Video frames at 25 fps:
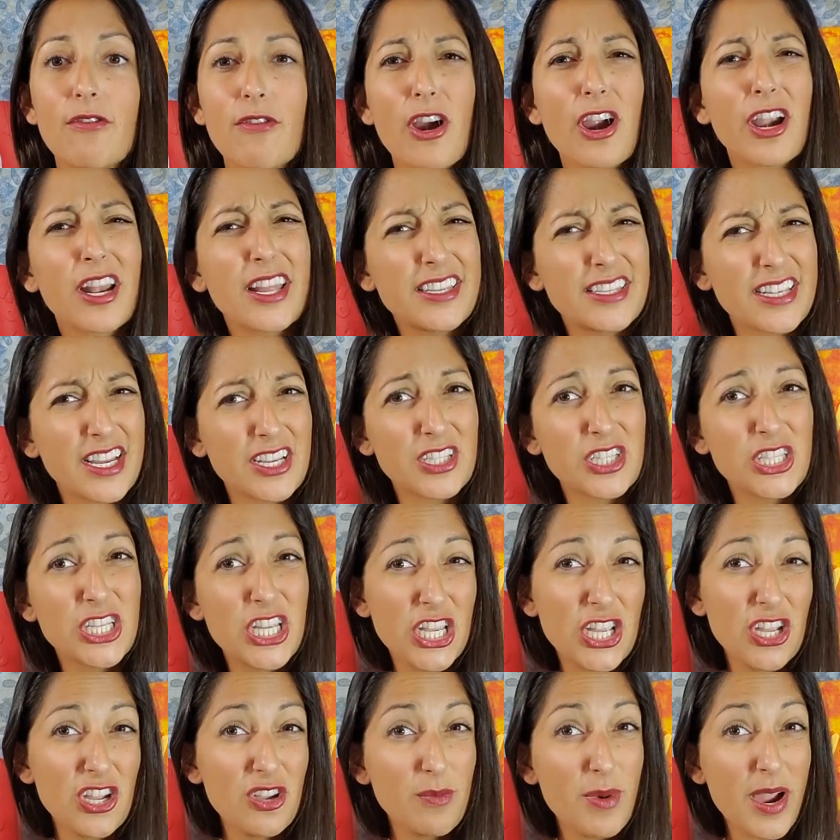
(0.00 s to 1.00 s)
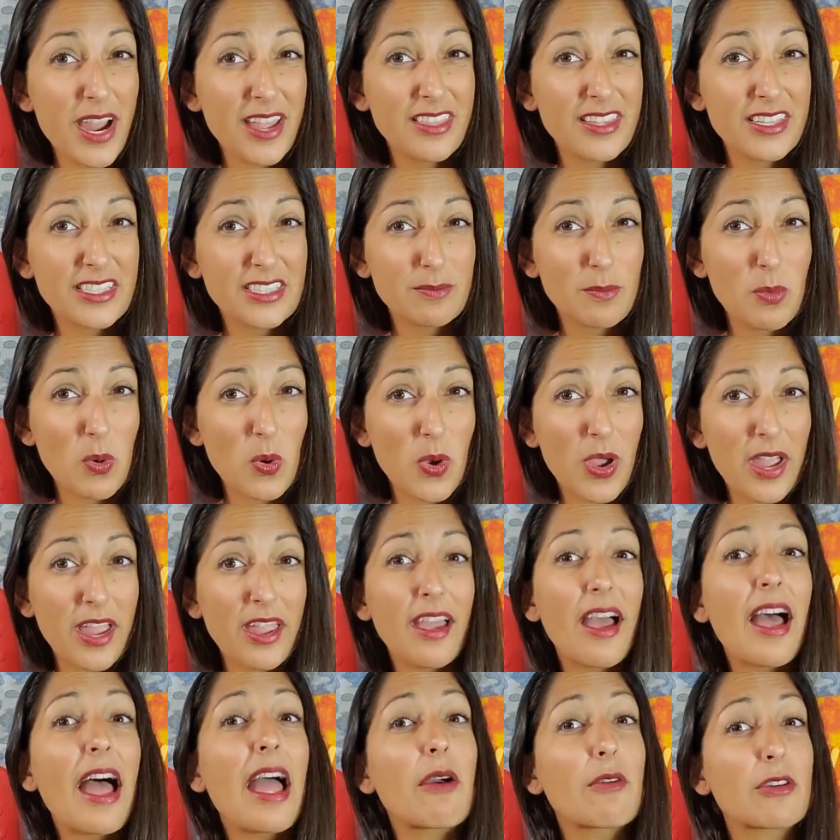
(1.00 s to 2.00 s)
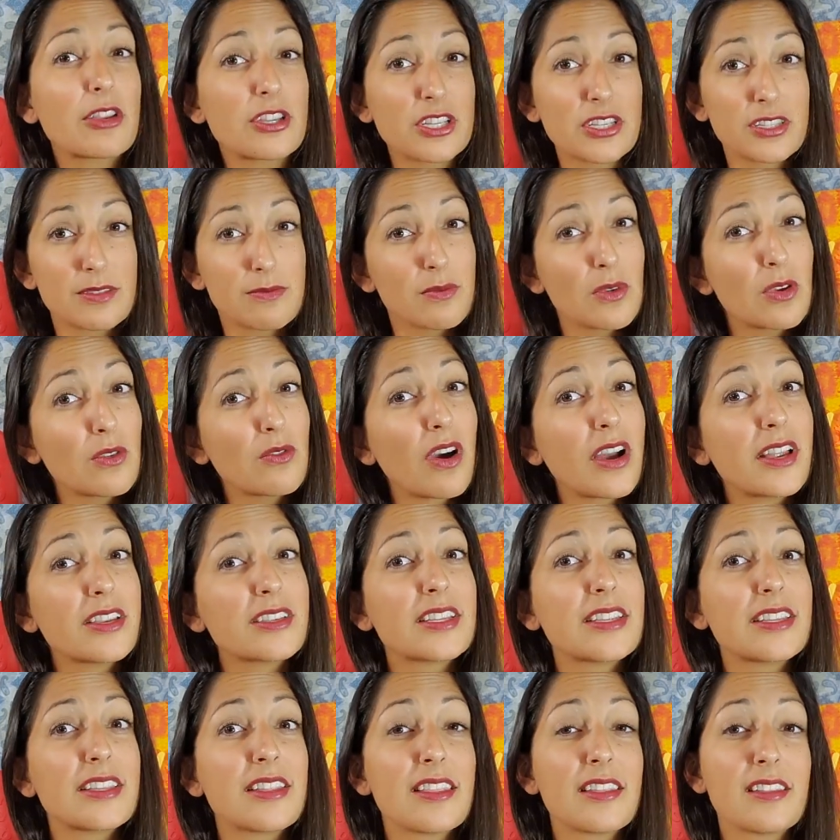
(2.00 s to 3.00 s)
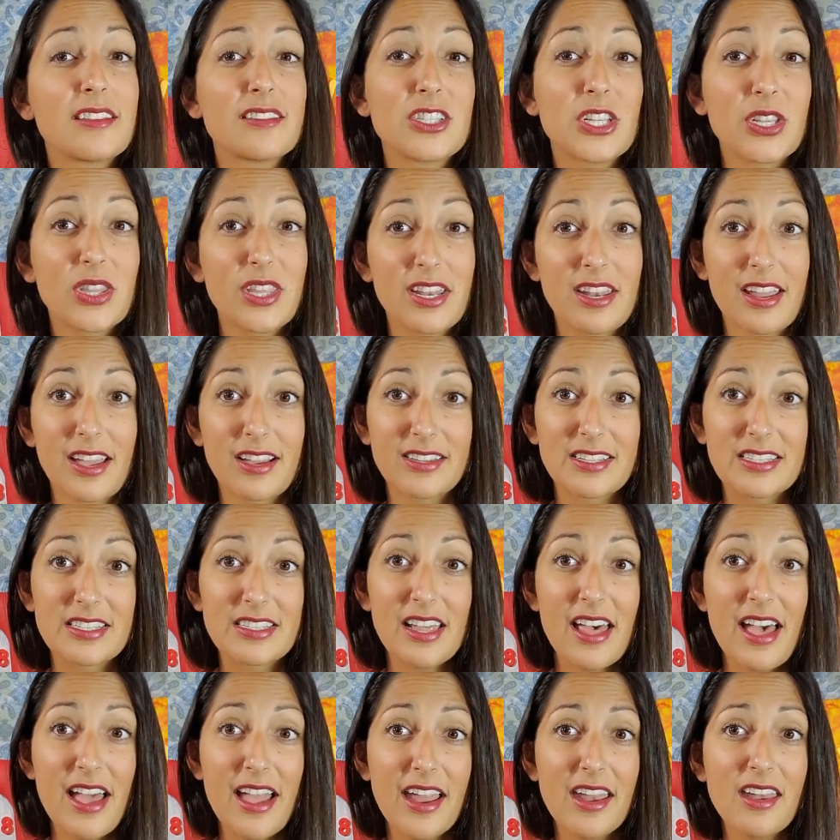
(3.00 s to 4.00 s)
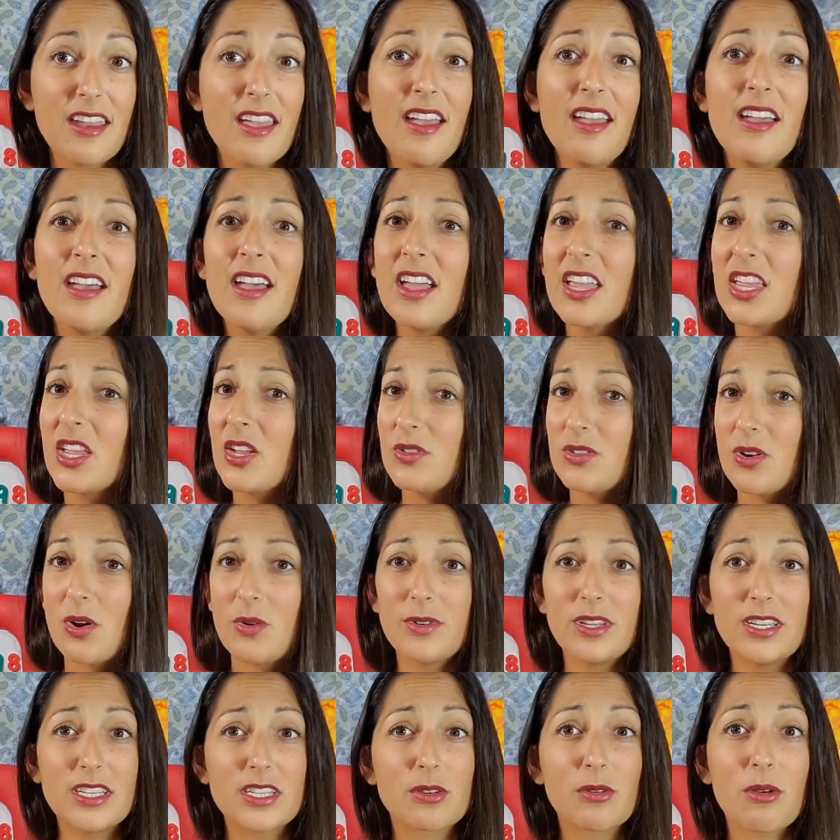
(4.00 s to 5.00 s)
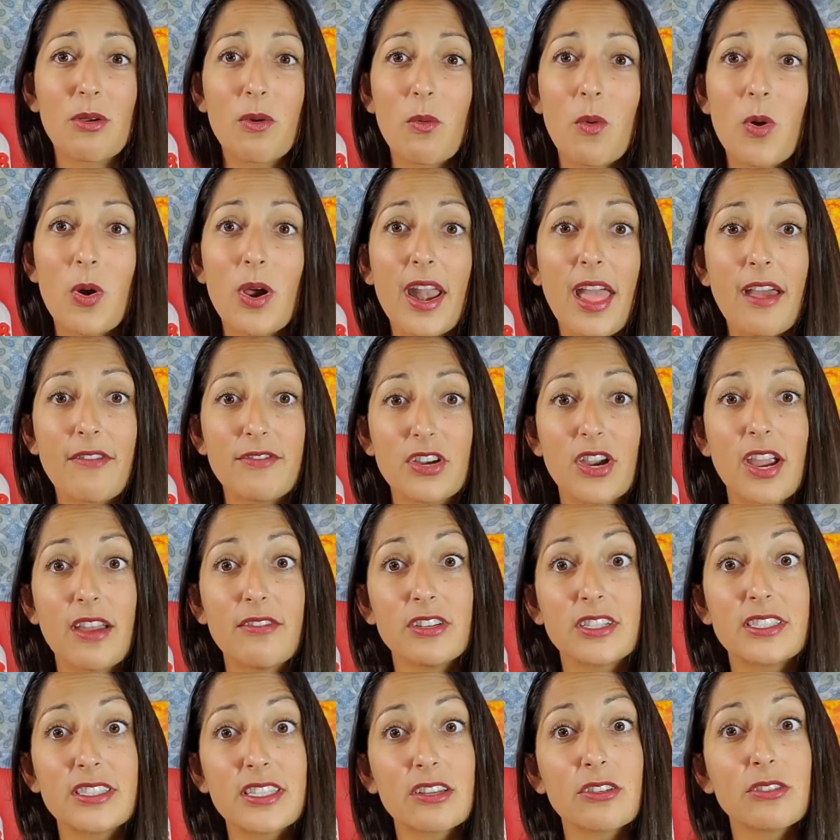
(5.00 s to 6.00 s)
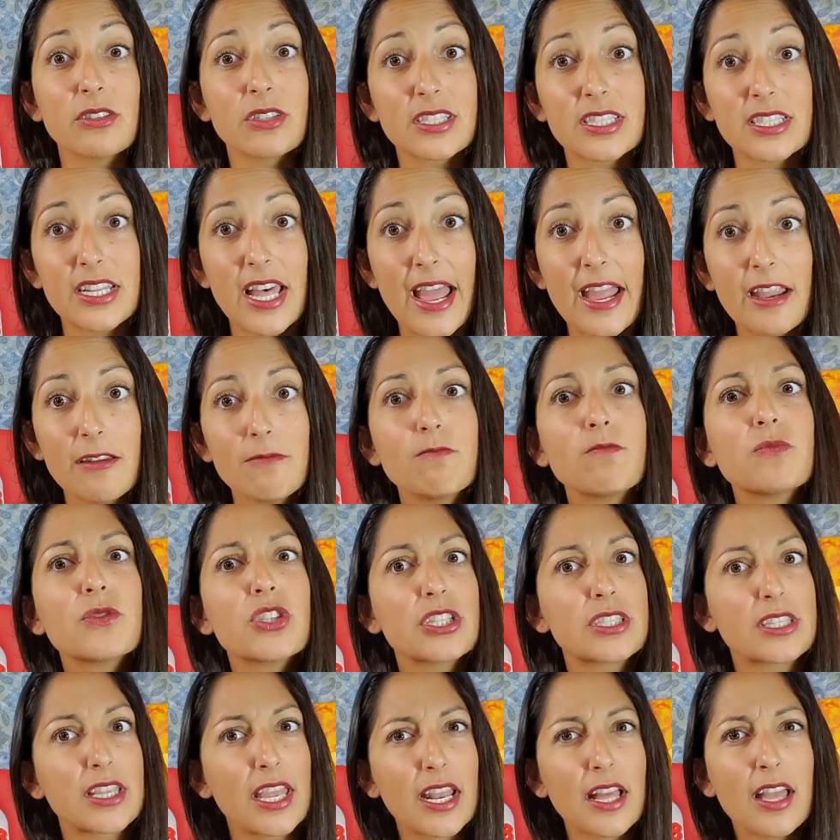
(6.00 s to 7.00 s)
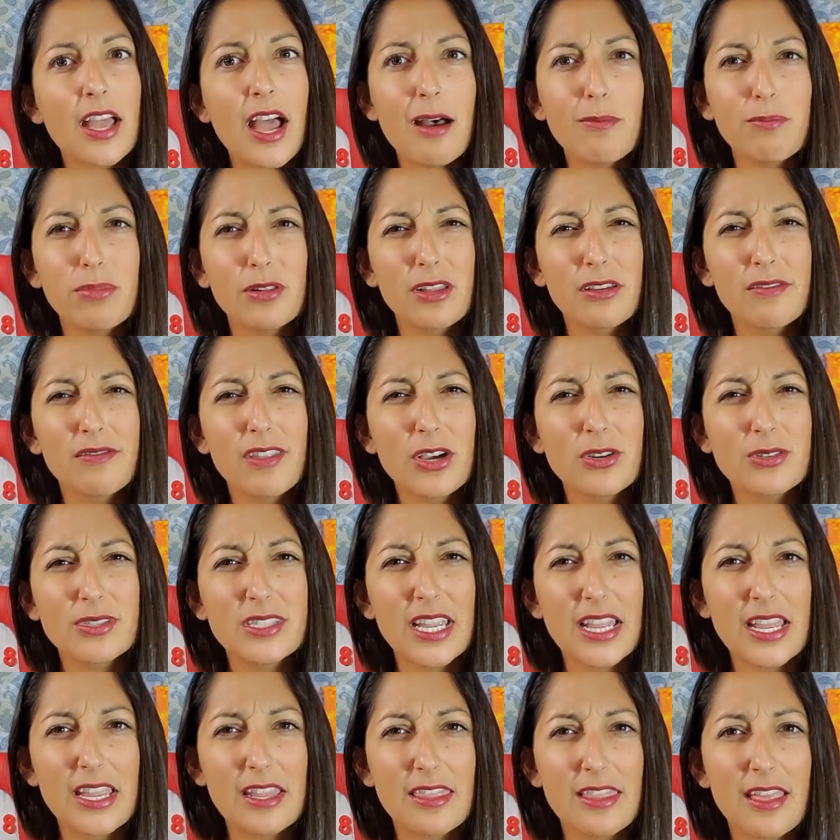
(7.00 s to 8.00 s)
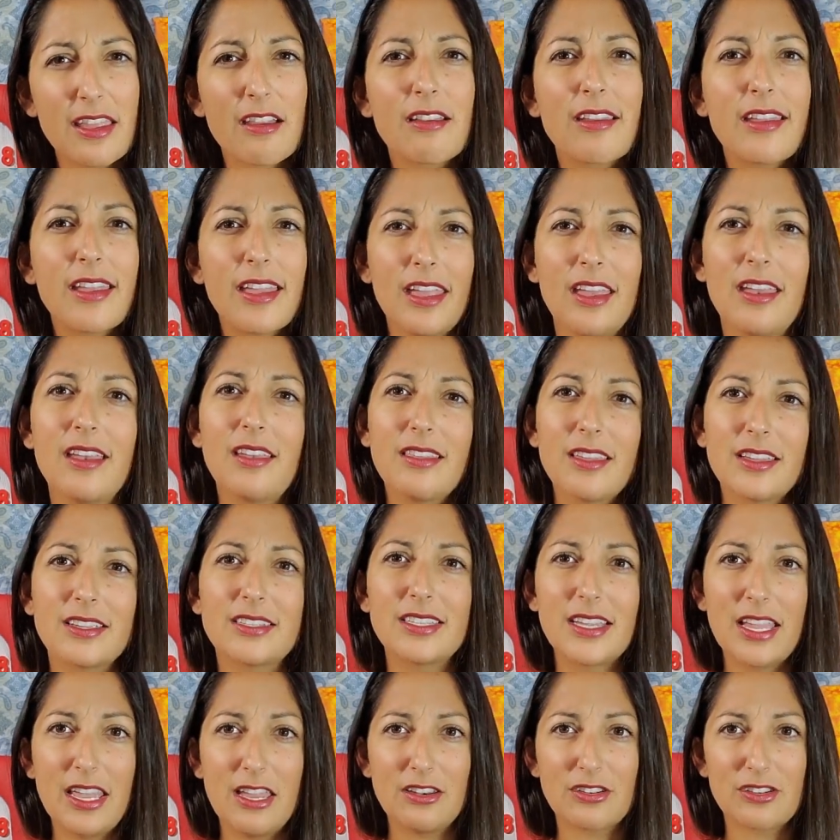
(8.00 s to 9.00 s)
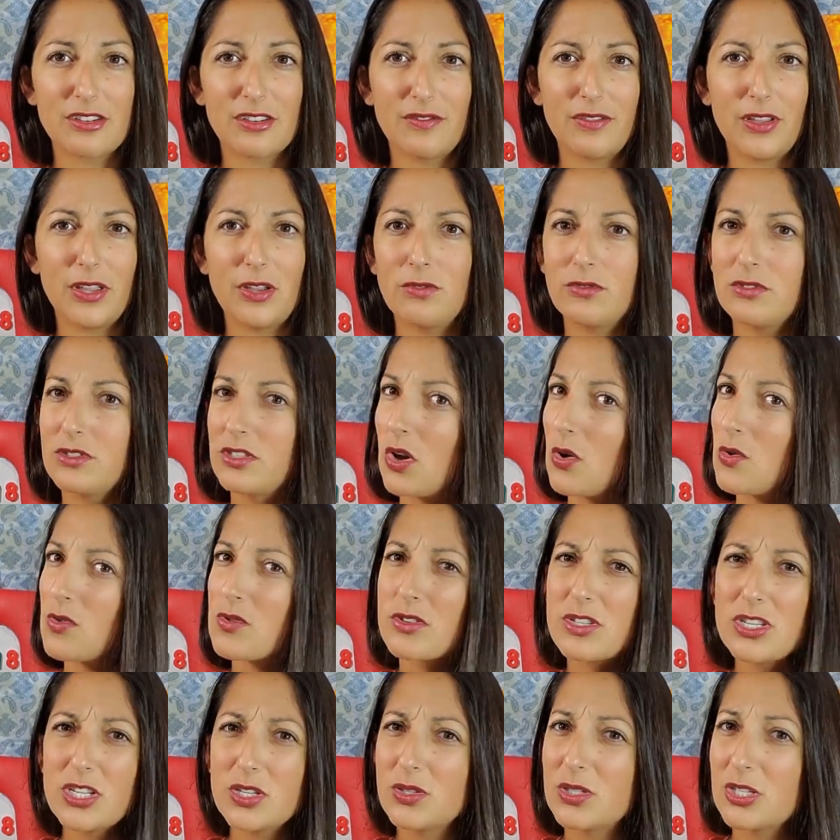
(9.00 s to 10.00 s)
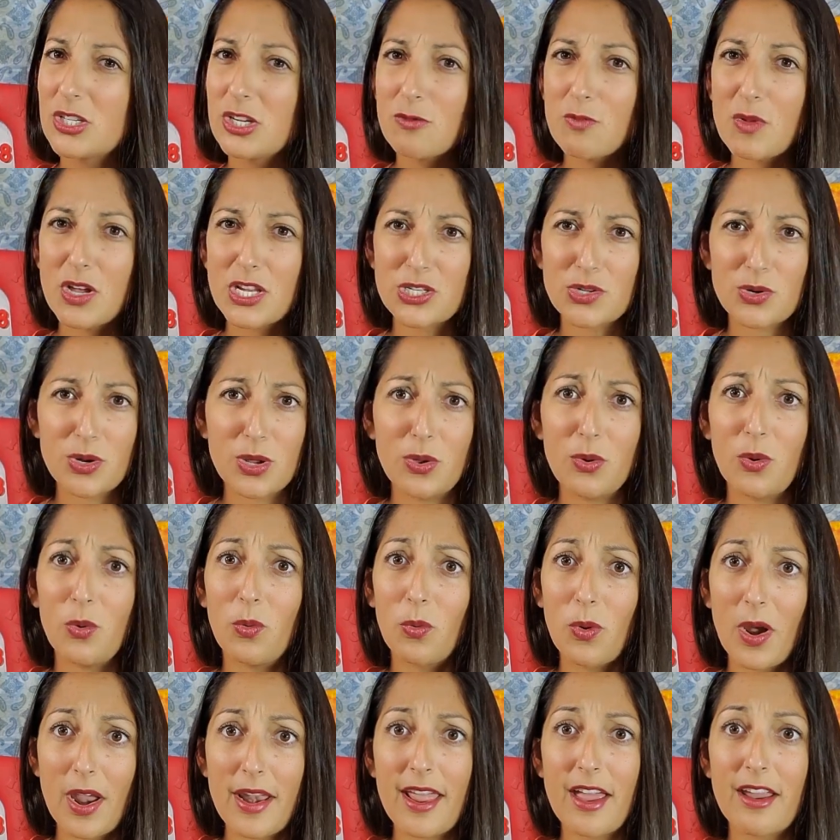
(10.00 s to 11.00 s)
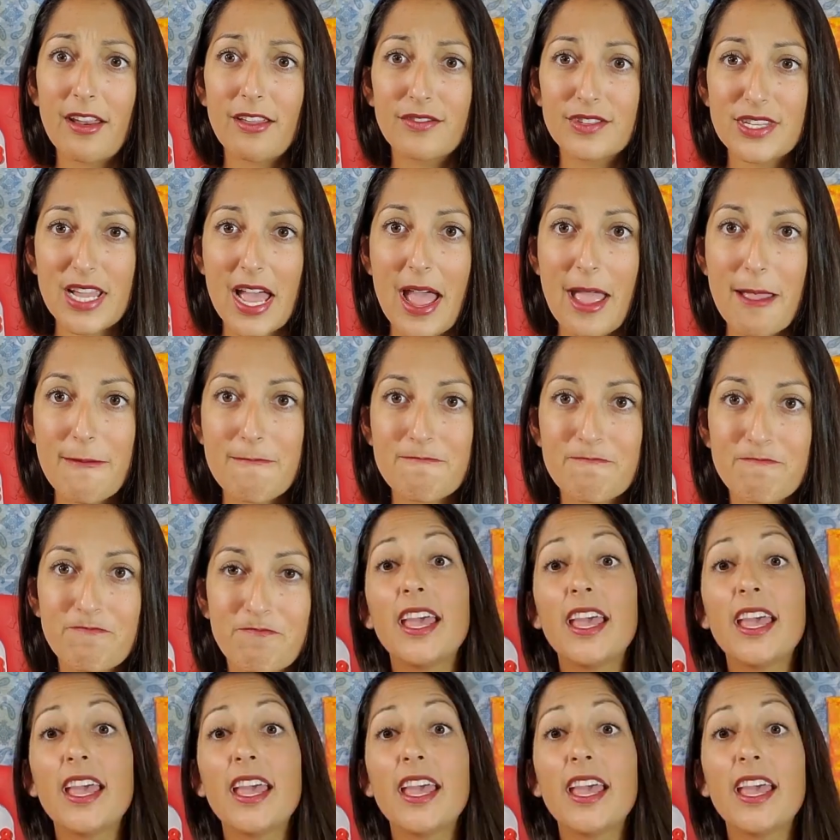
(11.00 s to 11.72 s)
already done 2 by this point, I would just move on to the next slide. You don't need to reward after every single slide. Just get a couple of those in there in this interview. Don't do too much or you'll run out of time.